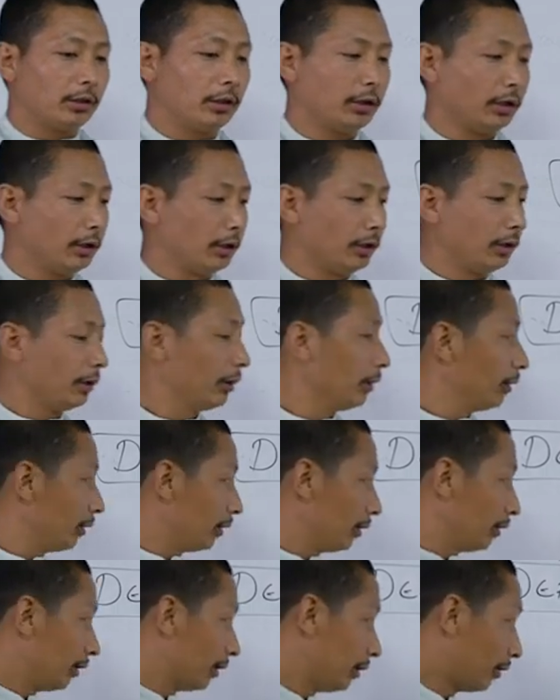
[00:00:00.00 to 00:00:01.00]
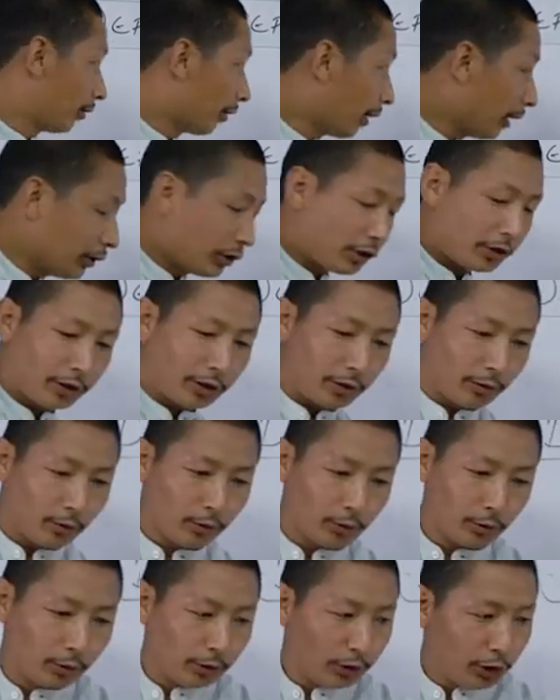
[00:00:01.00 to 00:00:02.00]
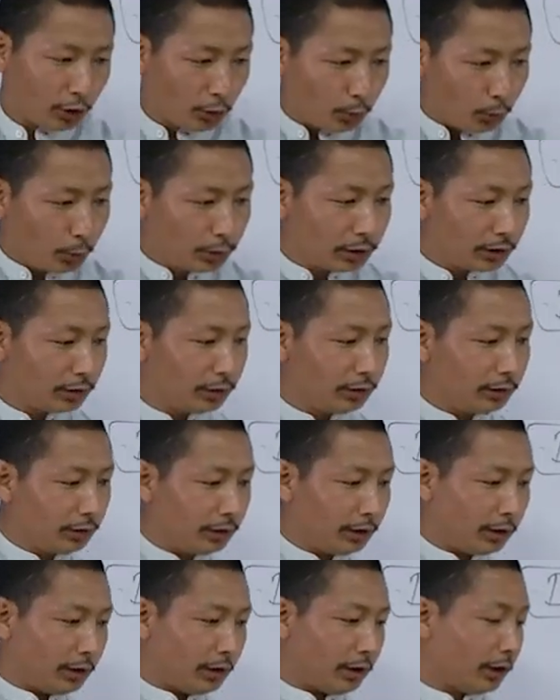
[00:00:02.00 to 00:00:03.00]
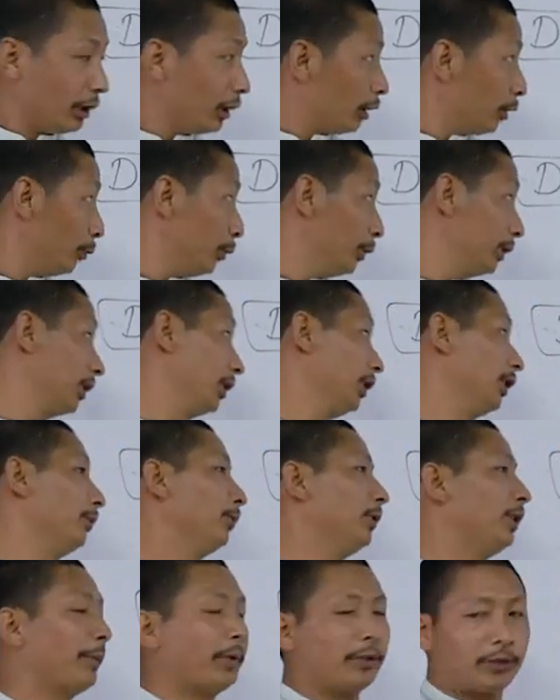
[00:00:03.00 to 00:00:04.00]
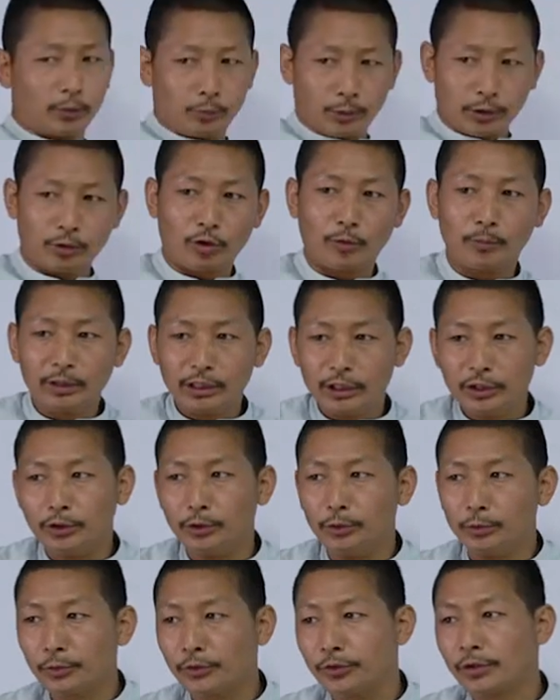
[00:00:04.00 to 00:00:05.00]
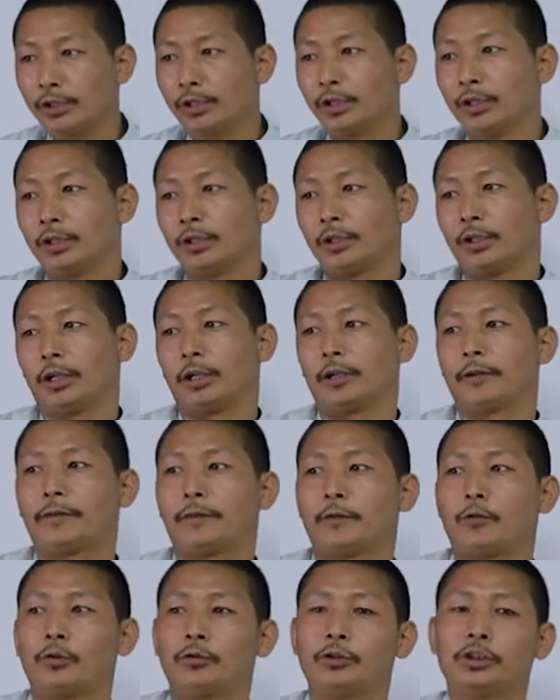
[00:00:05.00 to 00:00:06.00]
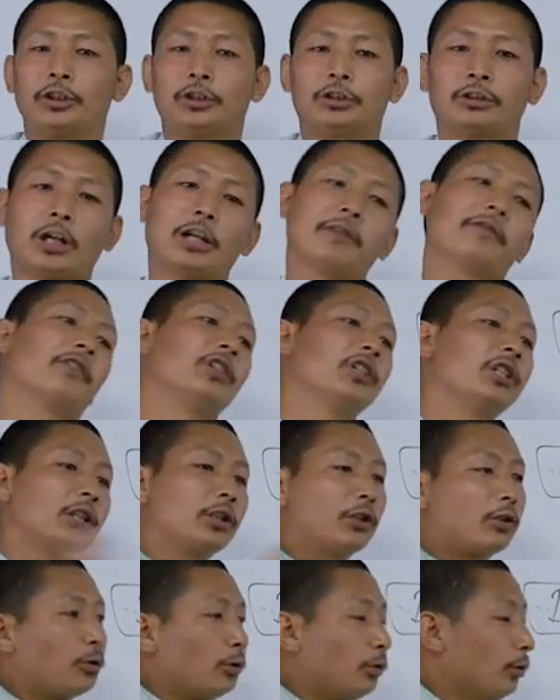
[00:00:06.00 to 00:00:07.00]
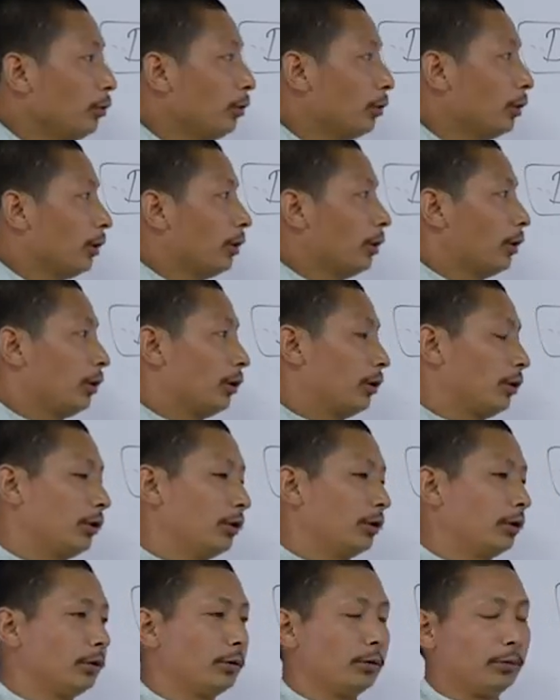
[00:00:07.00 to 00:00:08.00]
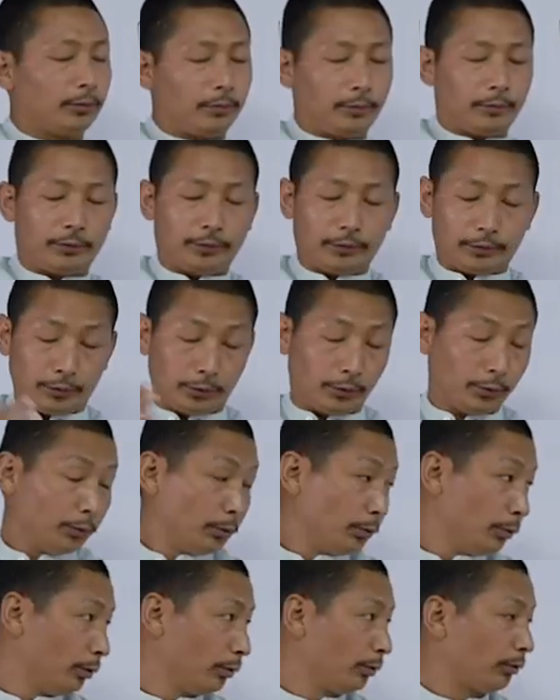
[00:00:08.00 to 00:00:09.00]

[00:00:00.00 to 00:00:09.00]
the, the rice on this wooden, uh, wooden implement that we normally use have already diverted to, uh, to